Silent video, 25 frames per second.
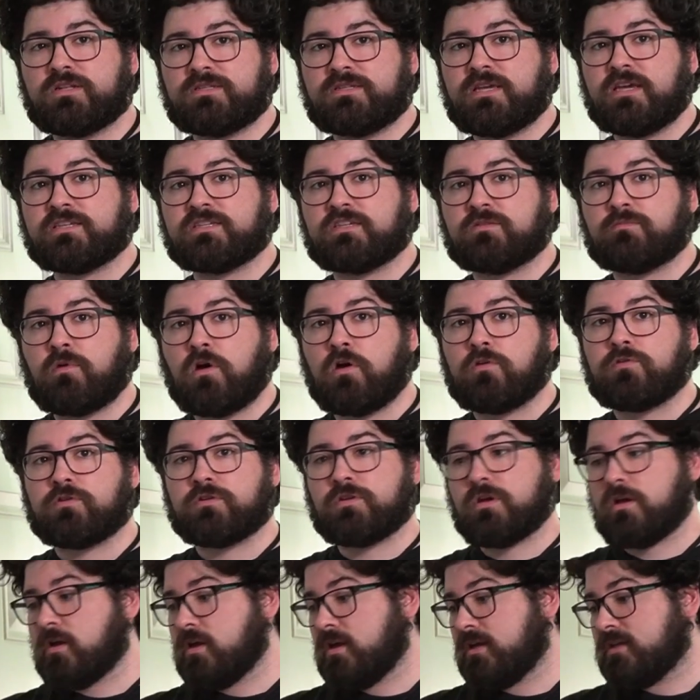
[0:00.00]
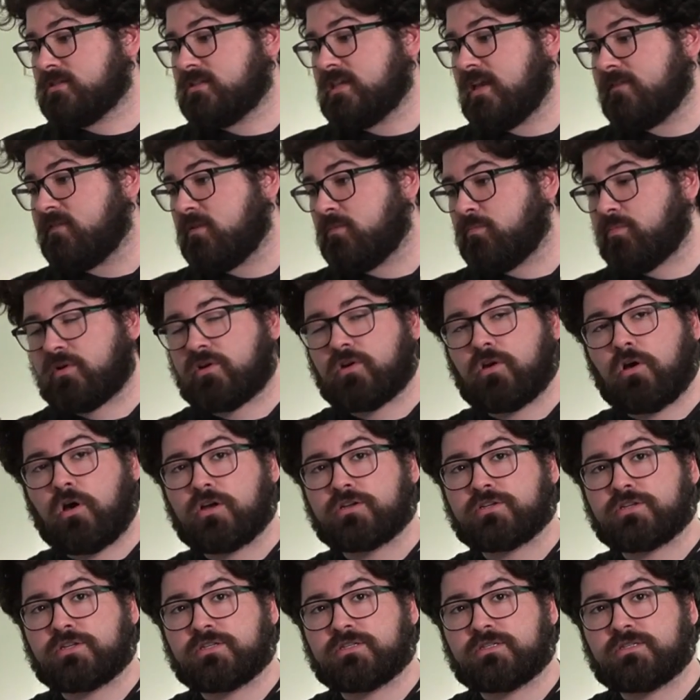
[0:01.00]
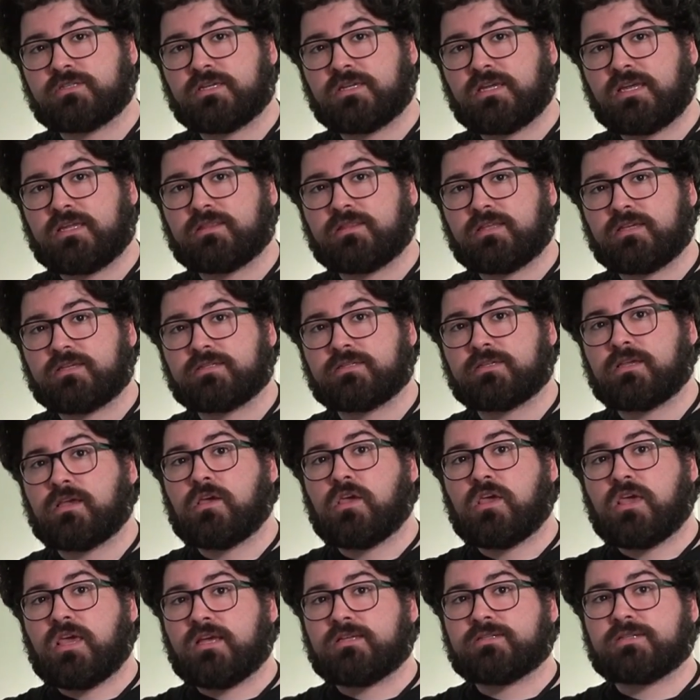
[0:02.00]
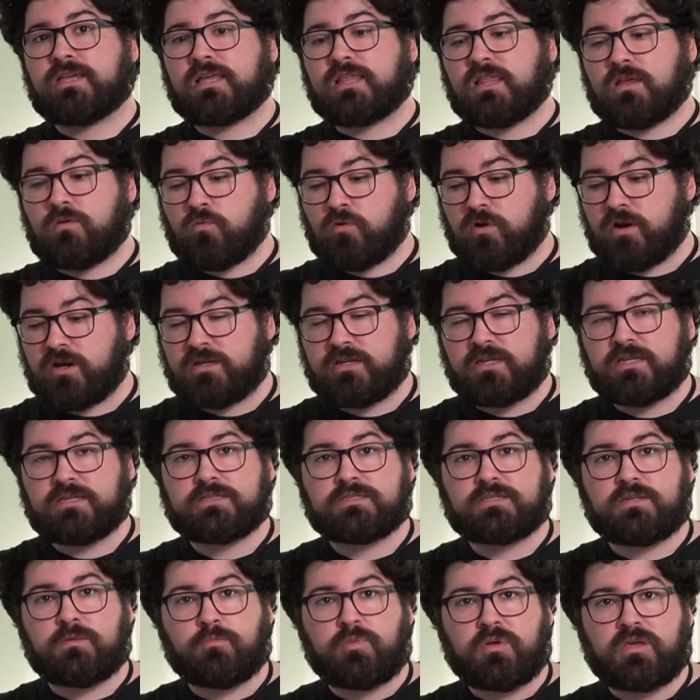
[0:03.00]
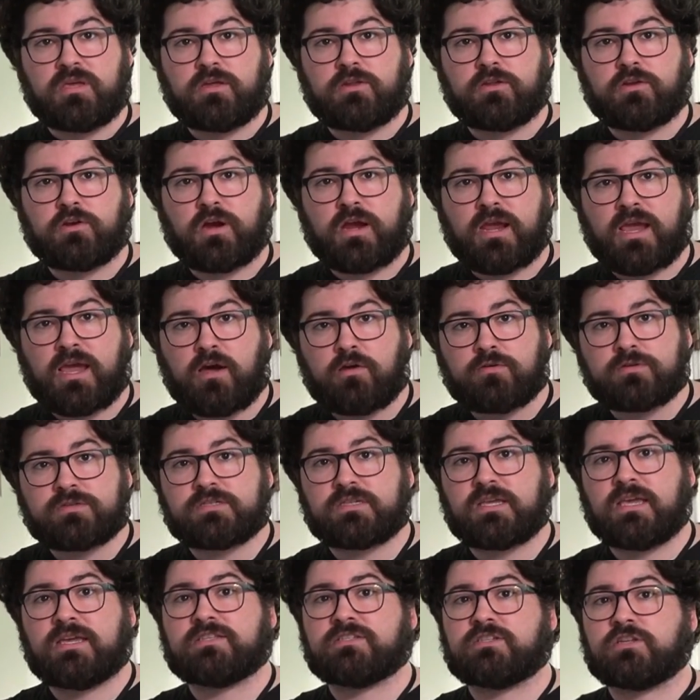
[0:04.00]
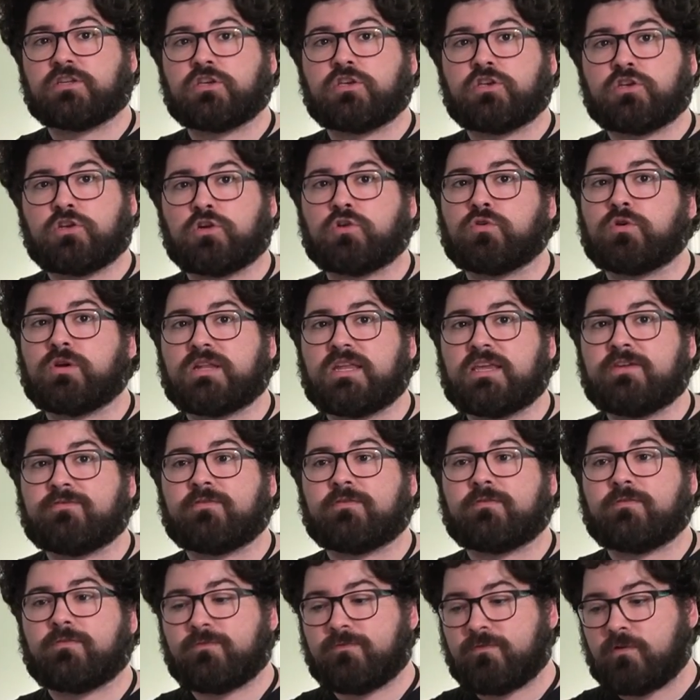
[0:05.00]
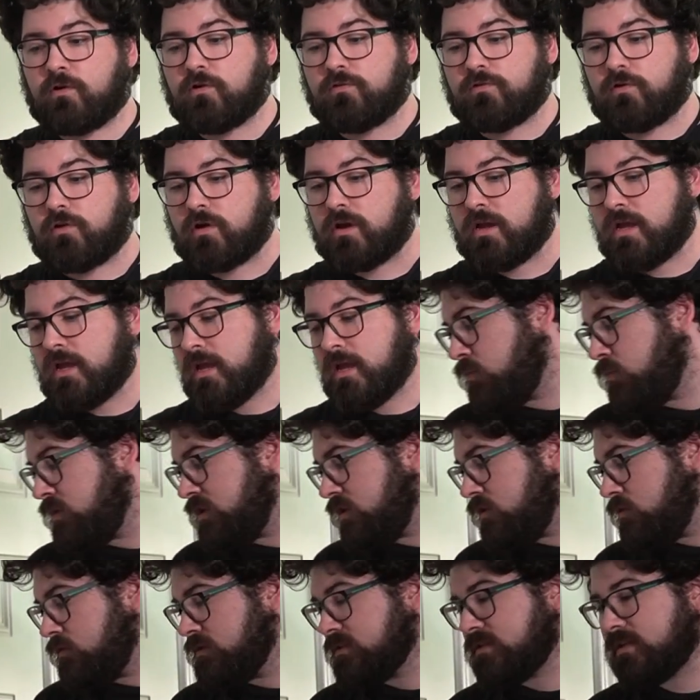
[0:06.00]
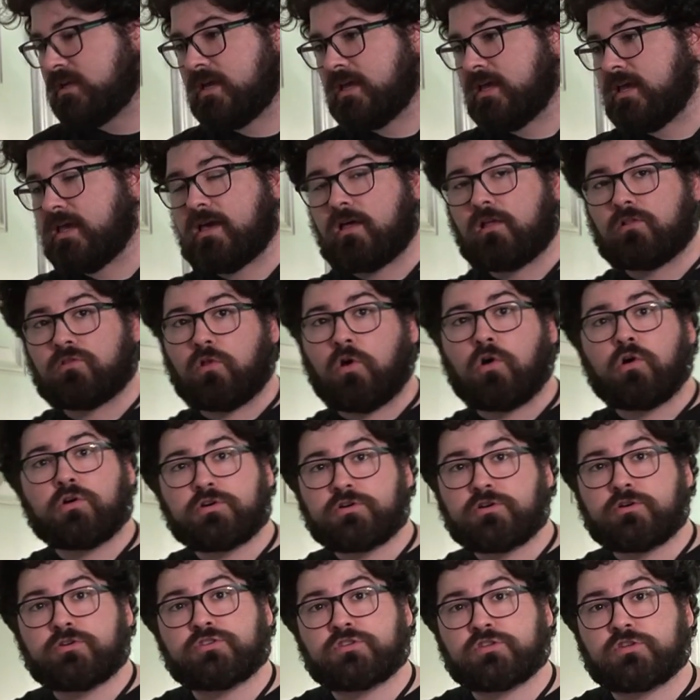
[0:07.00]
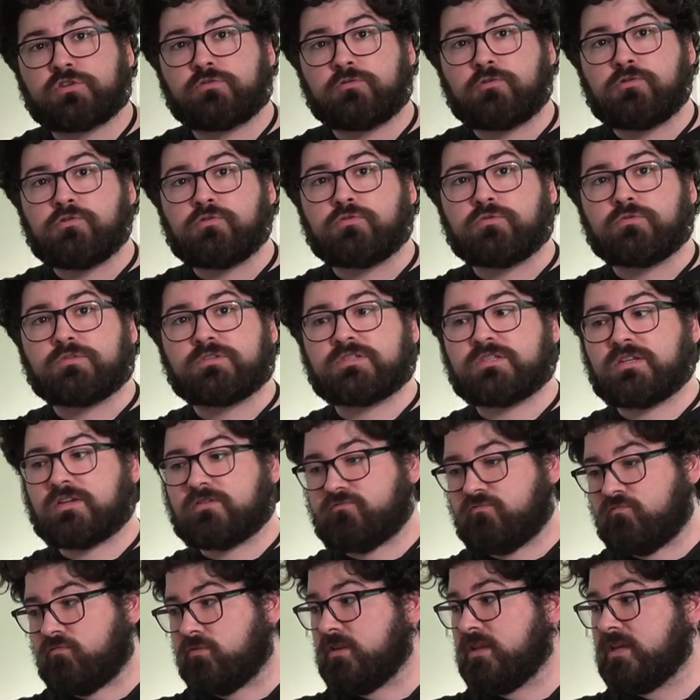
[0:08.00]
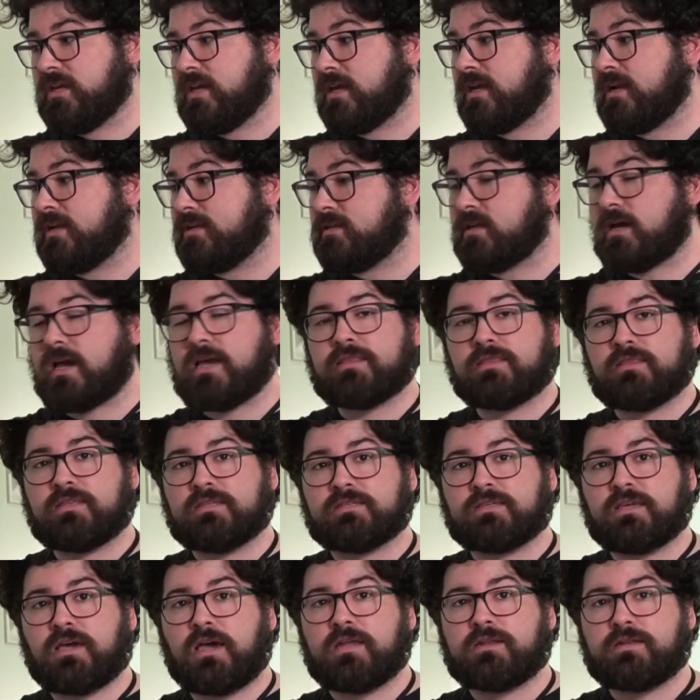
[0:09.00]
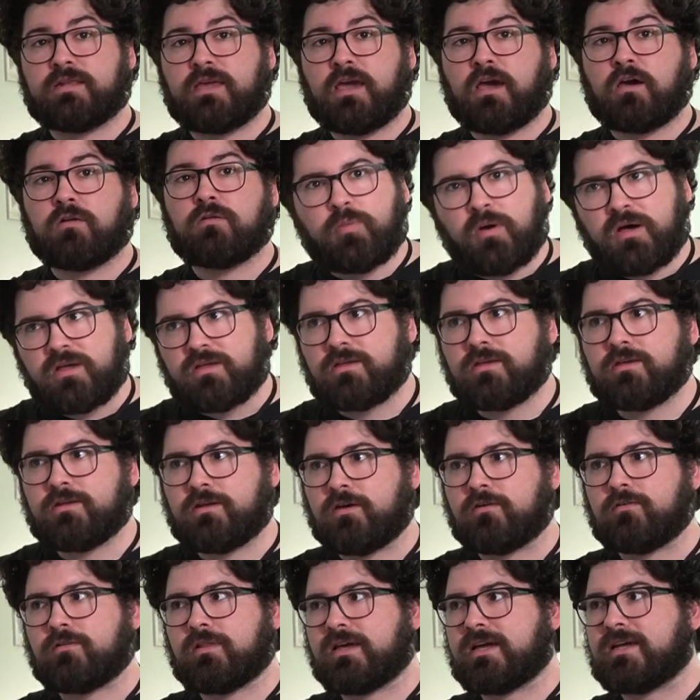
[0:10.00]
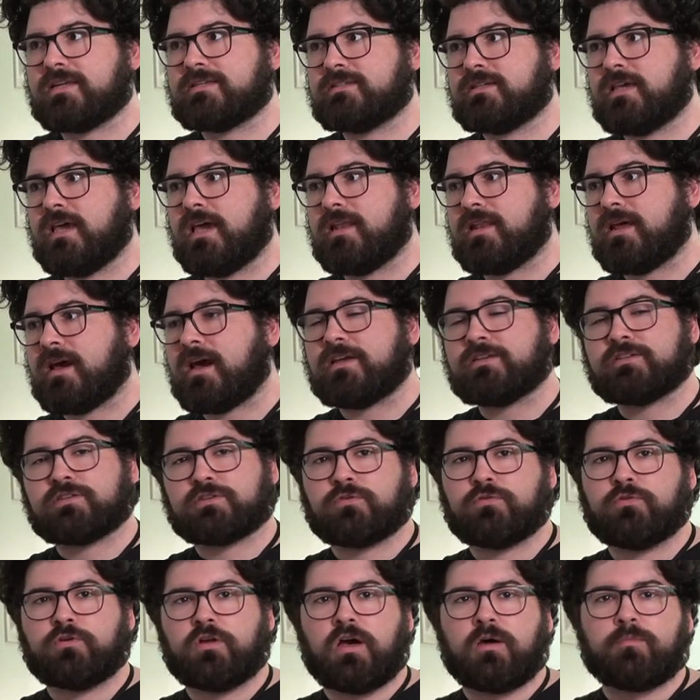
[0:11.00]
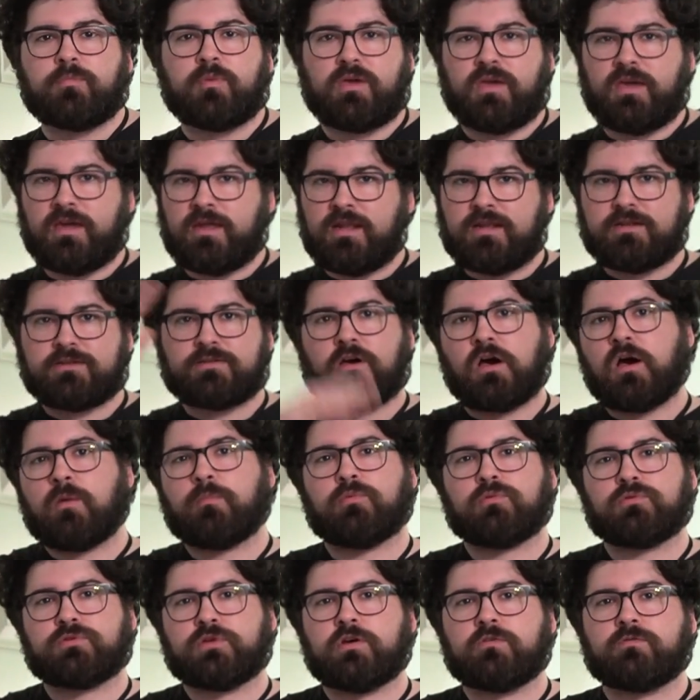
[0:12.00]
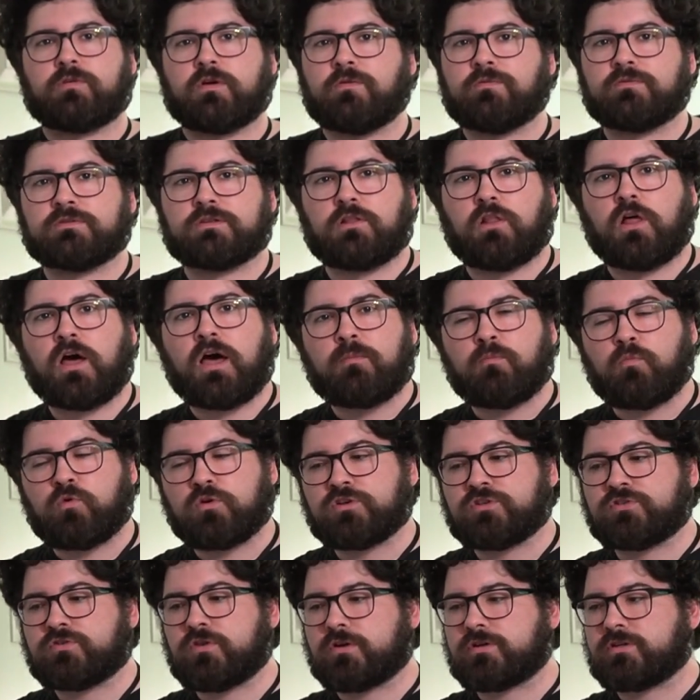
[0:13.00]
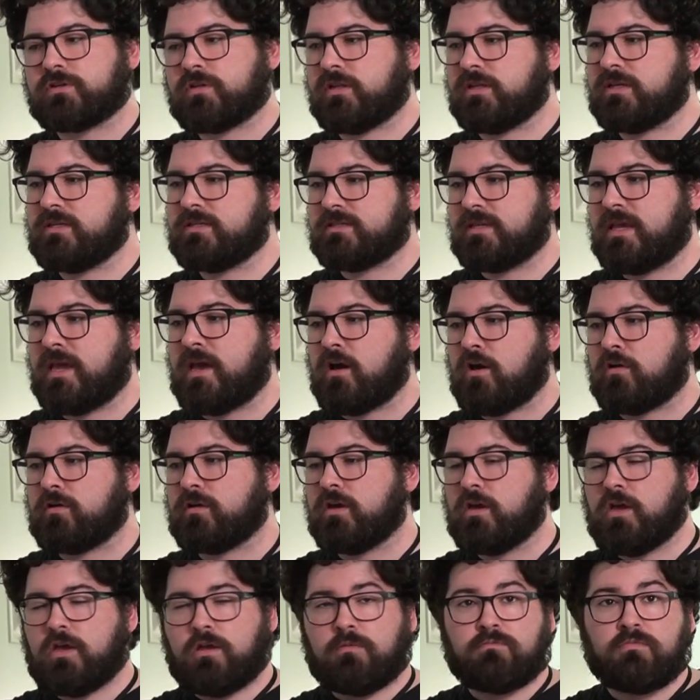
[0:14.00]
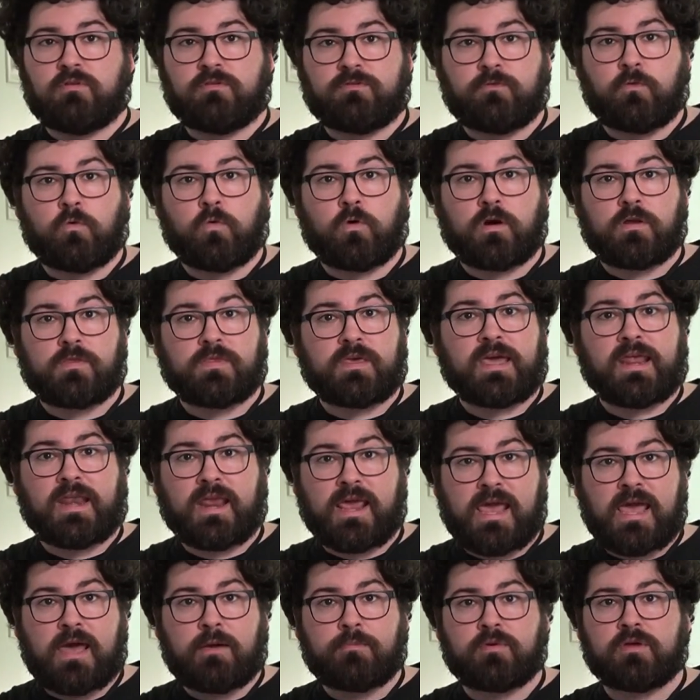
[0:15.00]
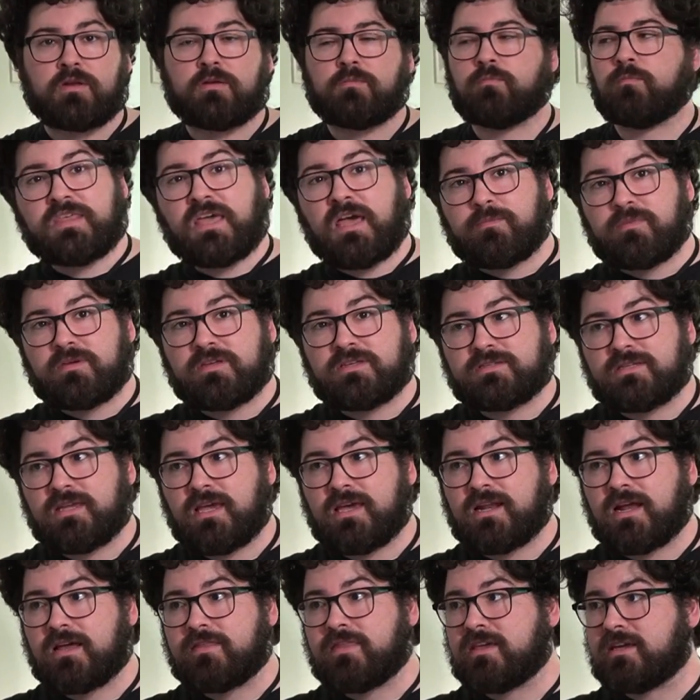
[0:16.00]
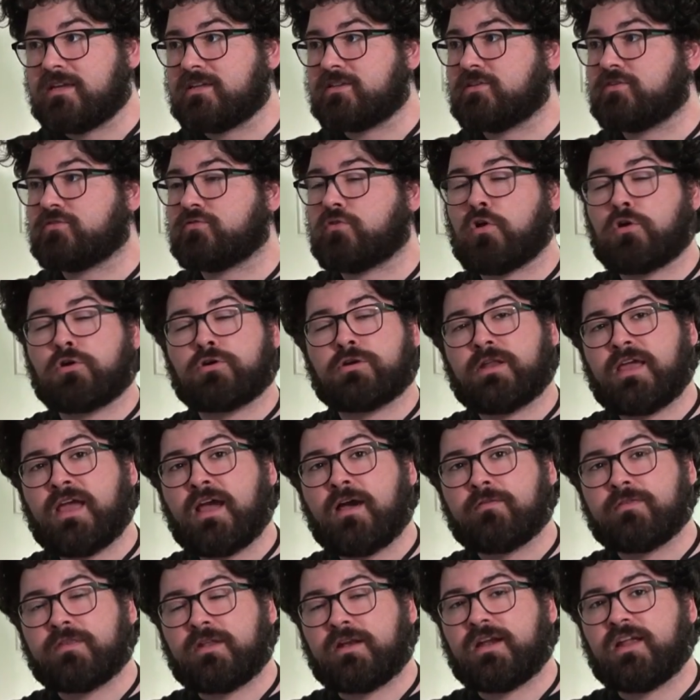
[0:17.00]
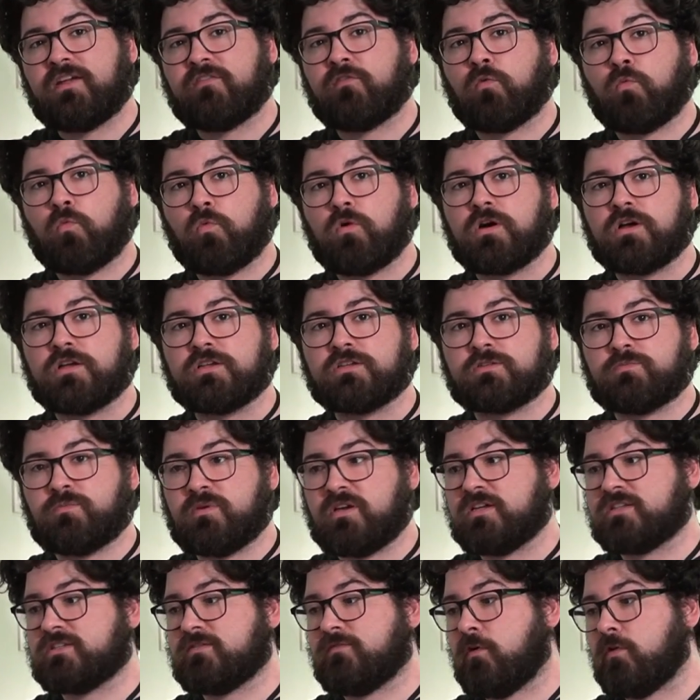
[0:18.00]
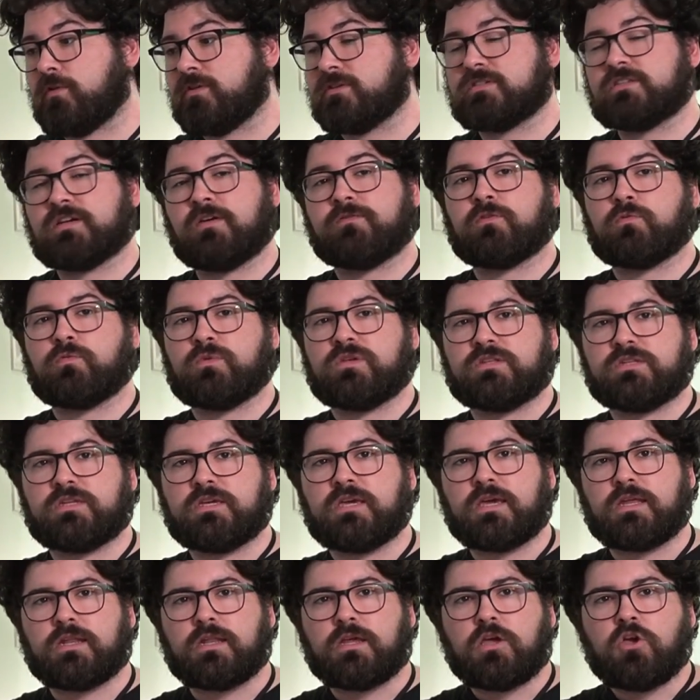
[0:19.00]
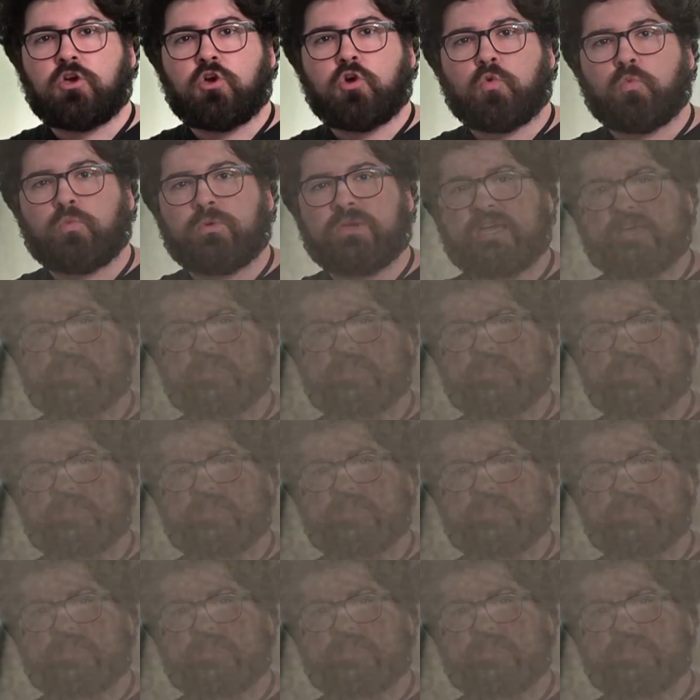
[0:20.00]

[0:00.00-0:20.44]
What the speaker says: to take some other safety precautions to get this exactly where it needs to be in your house and secure it even further. We used longer screws to really kind of tighten this guy down. But, you know, like I said, I screwed up and it toppled over. It was a lot more structurally sound before that happened. That being said, I think it's stronger now than it ever was because of all the stuff that we did. We